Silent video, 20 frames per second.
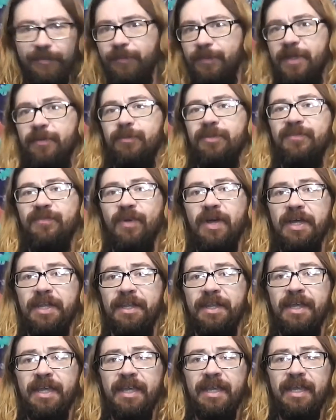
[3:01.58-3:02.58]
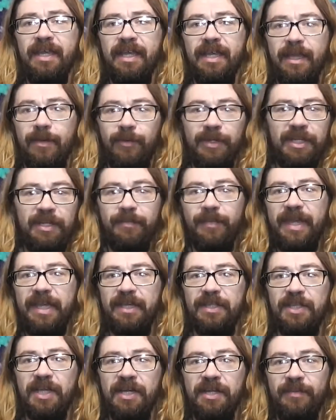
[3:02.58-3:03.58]
it, it was fun. And we didn't
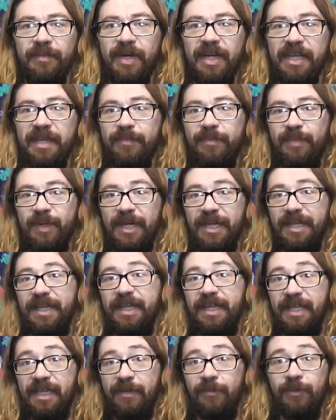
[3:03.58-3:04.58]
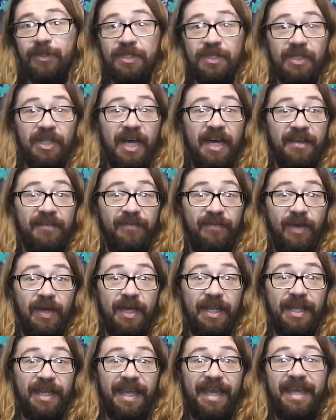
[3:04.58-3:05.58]
make a ton of money, but it was a lot of
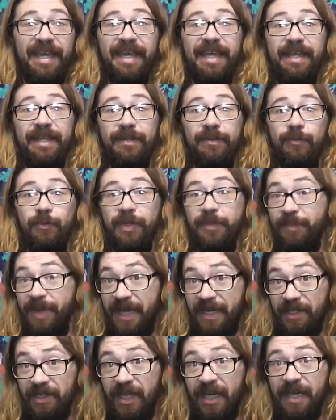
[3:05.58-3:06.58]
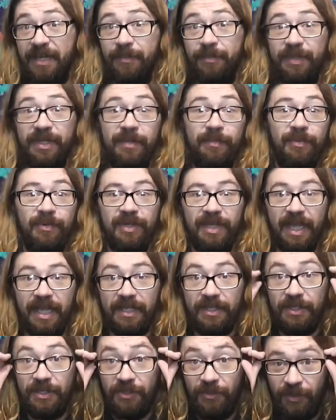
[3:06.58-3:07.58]
fun. And we met a lot of people and
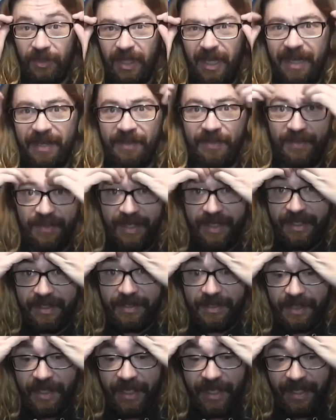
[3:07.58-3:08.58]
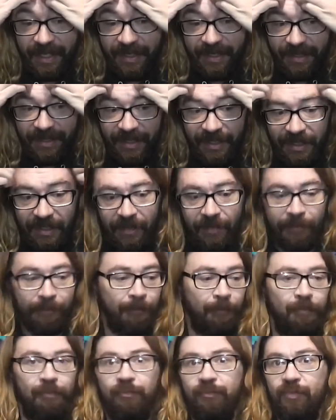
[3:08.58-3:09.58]
got to do a lot of things. And
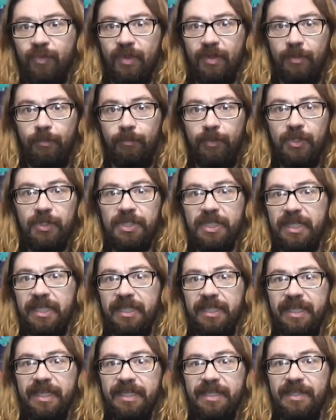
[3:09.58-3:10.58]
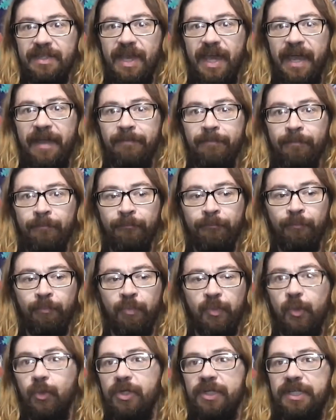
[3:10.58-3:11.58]
music can lead to that,
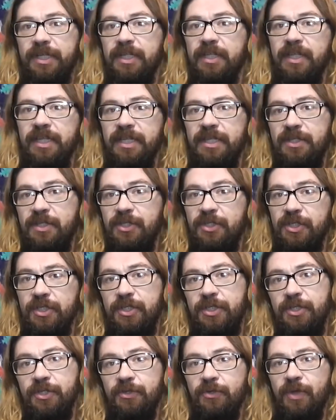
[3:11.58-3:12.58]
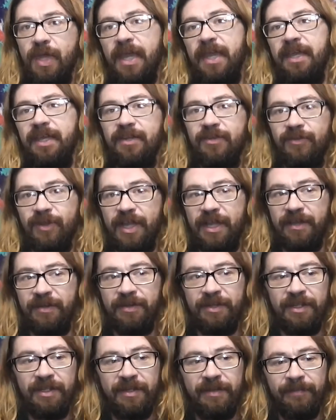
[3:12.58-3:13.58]
or it can lead to just you hanging
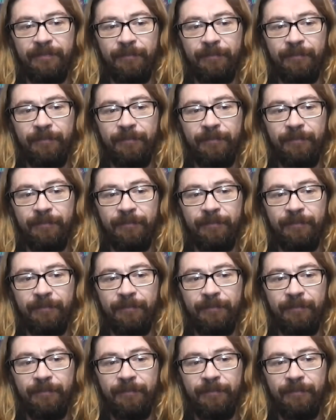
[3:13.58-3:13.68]
around